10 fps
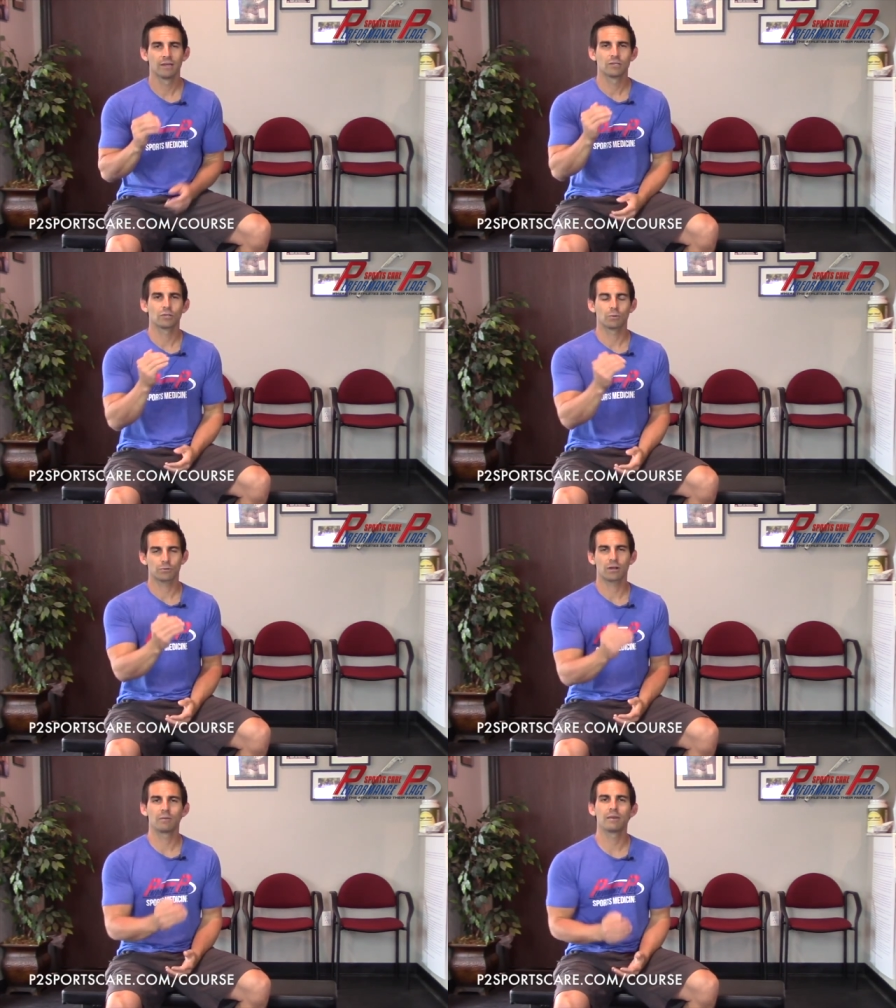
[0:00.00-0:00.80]
So we're
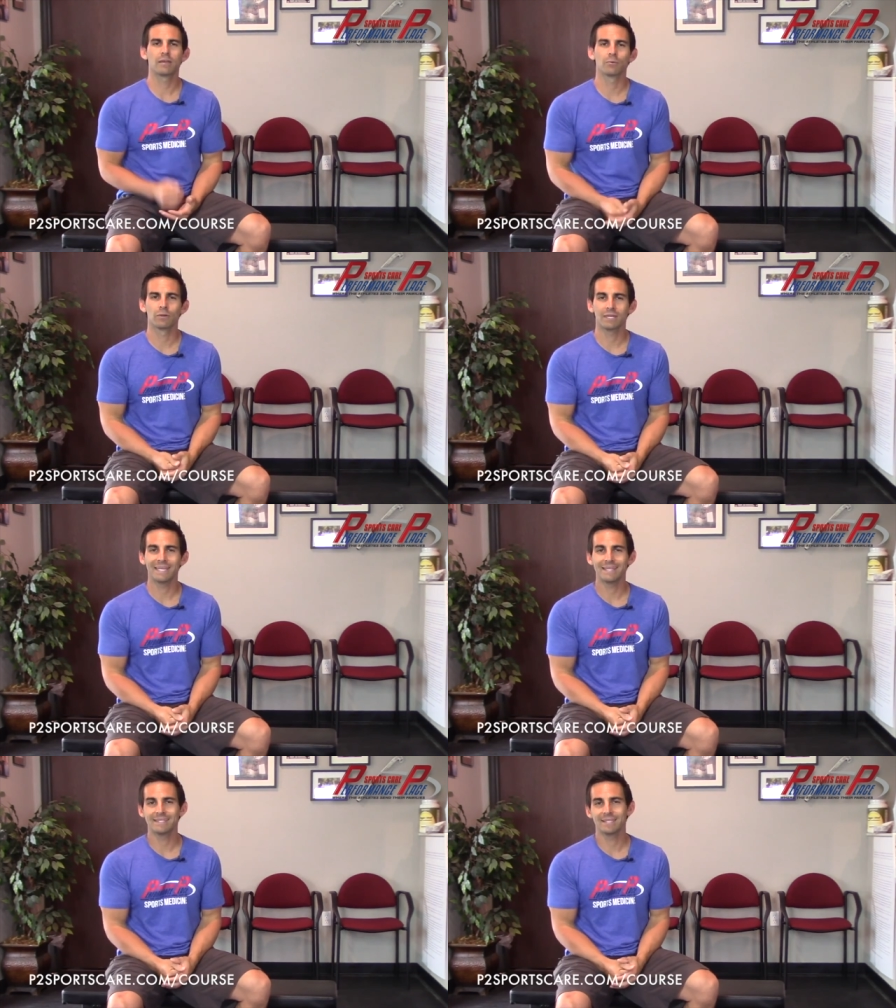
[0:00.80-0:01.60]
trying to make it
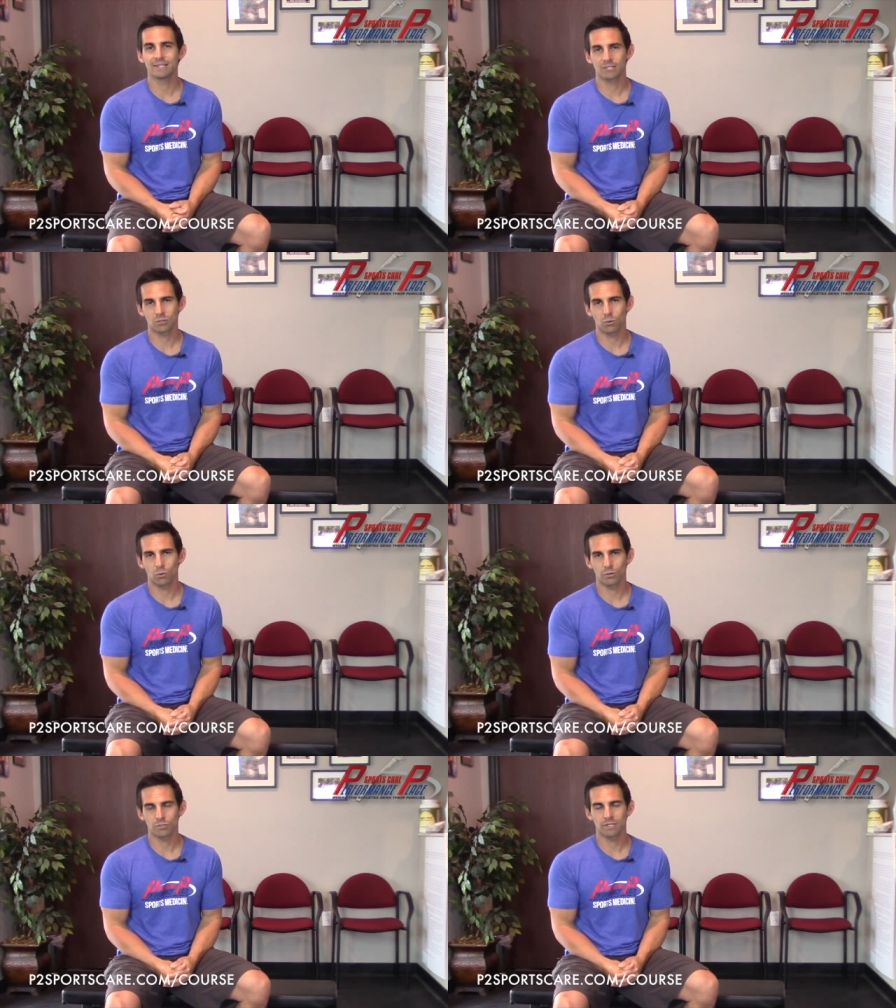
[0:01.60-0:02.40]
really easy in this
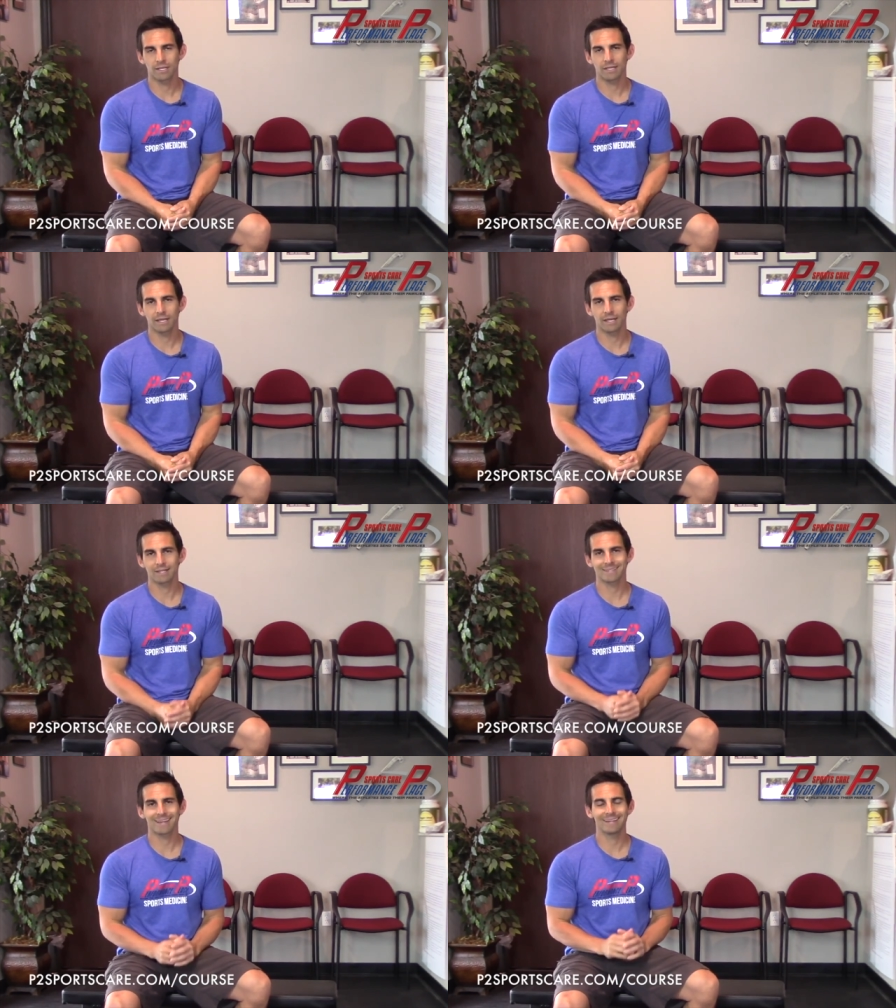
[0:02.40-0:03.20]
course and again
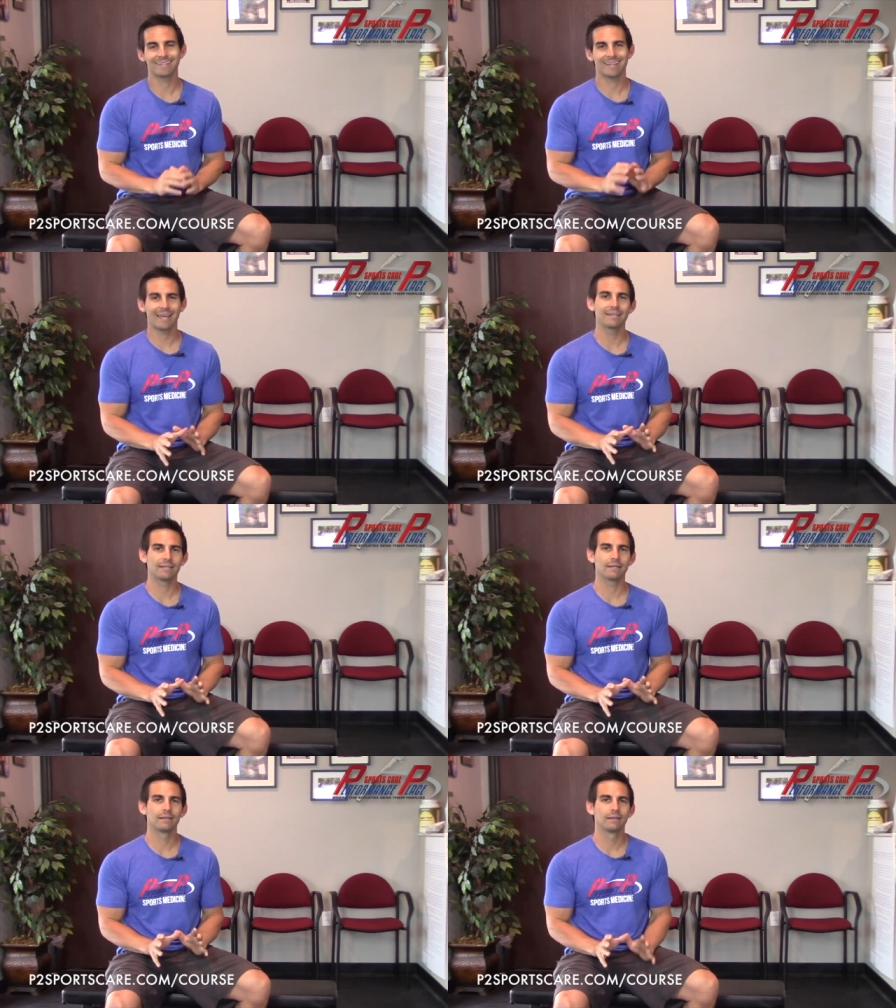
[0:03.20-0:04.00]
it's not
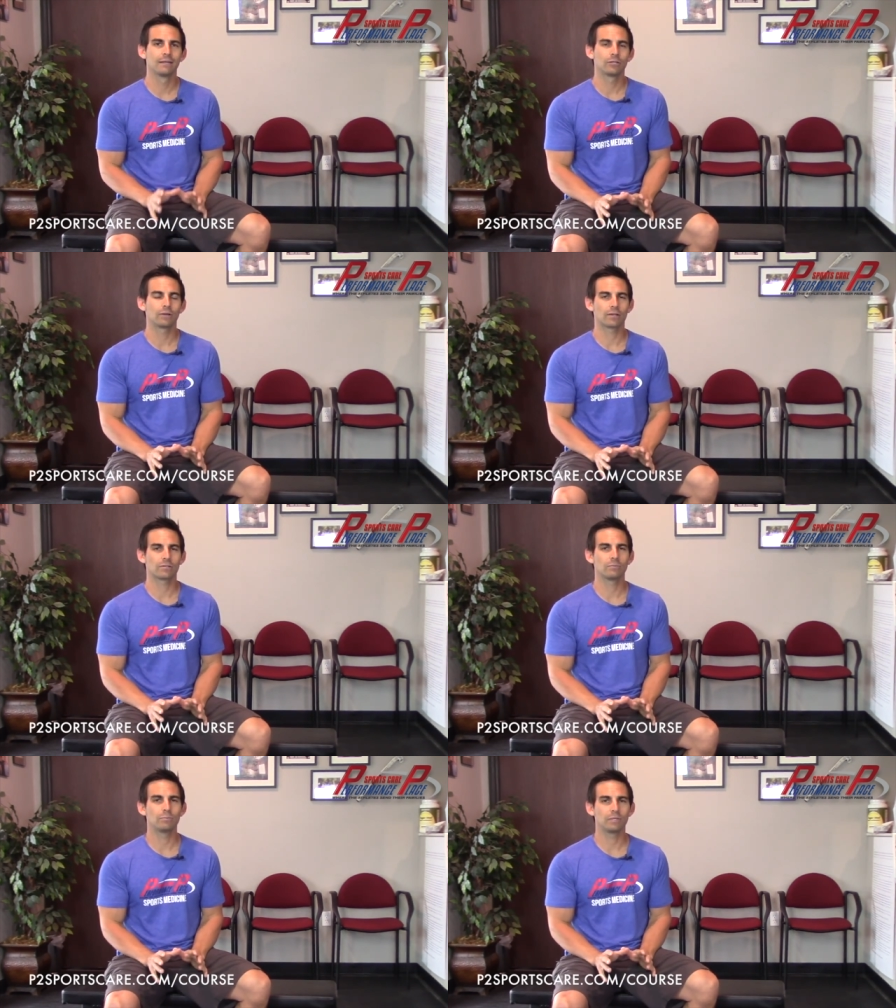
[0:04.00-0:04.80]
intended to
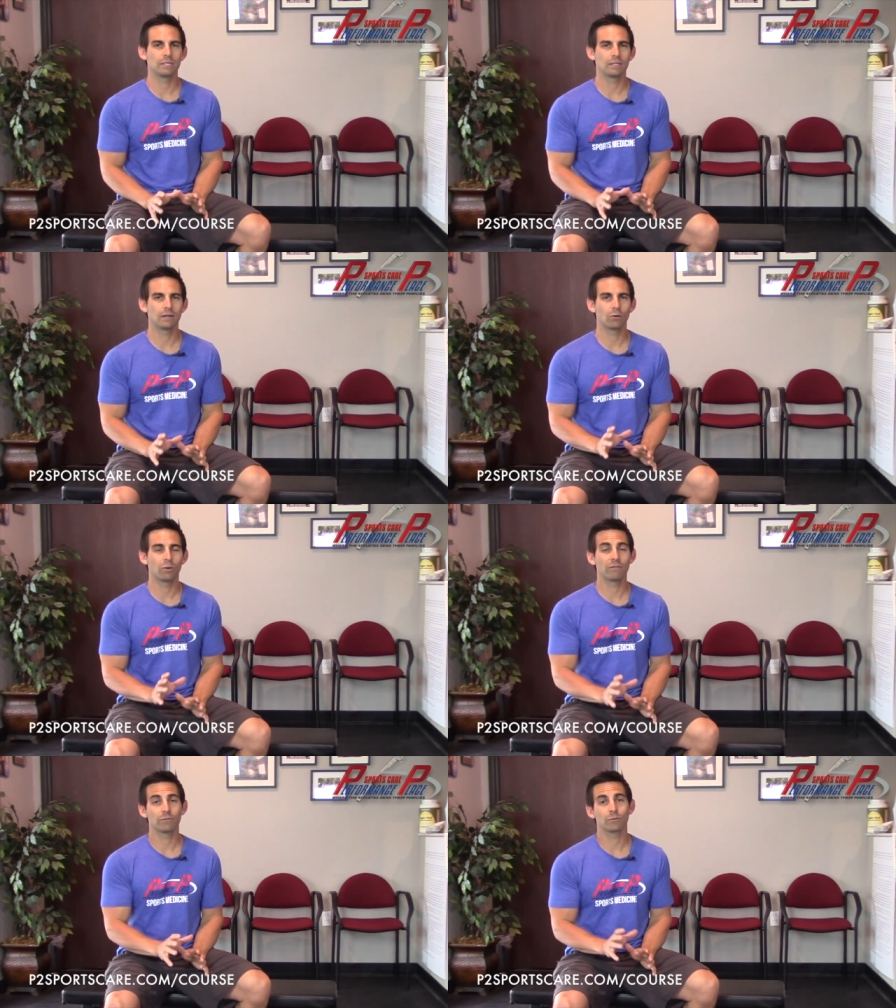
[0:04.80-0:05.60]
actually be a
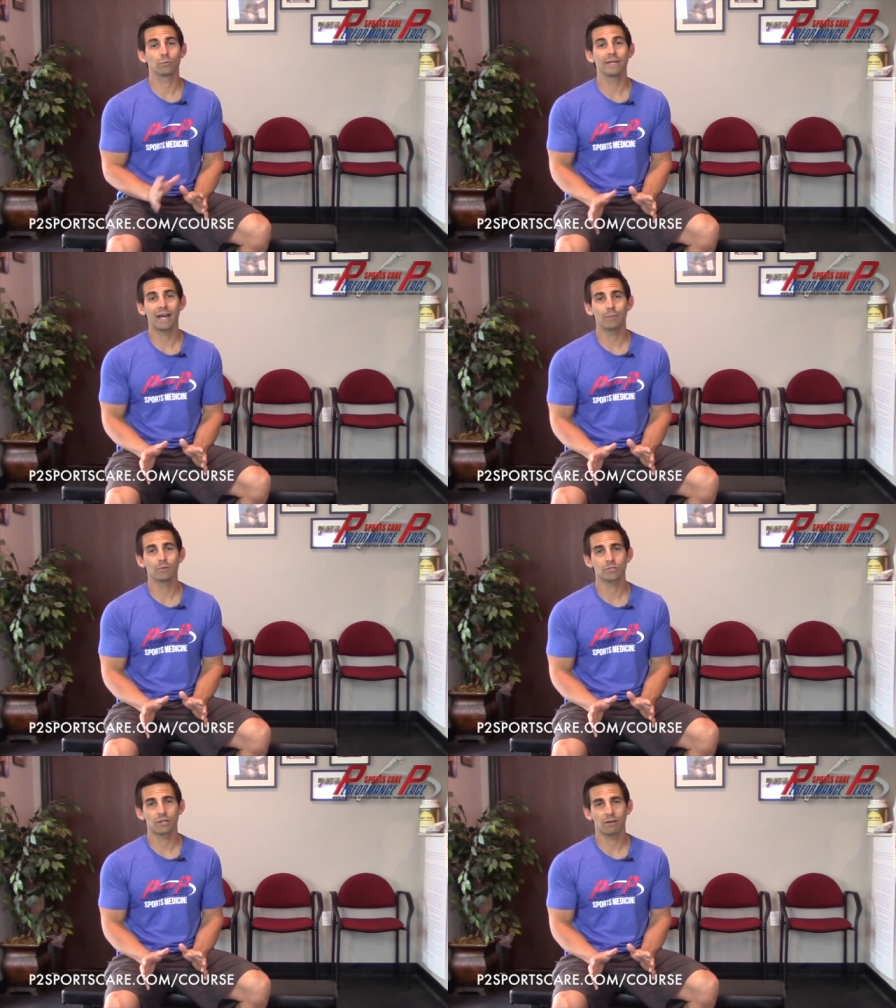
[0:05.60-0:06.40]
way for you to rehab
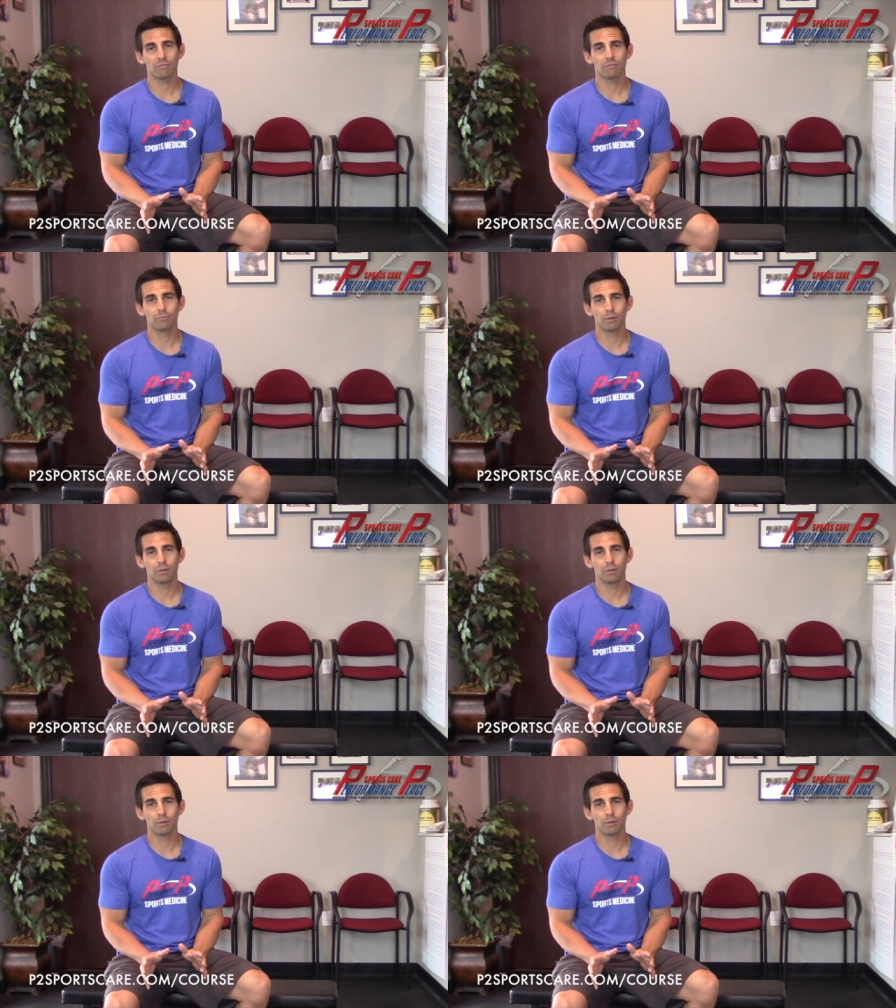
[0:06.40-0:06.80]
yourself,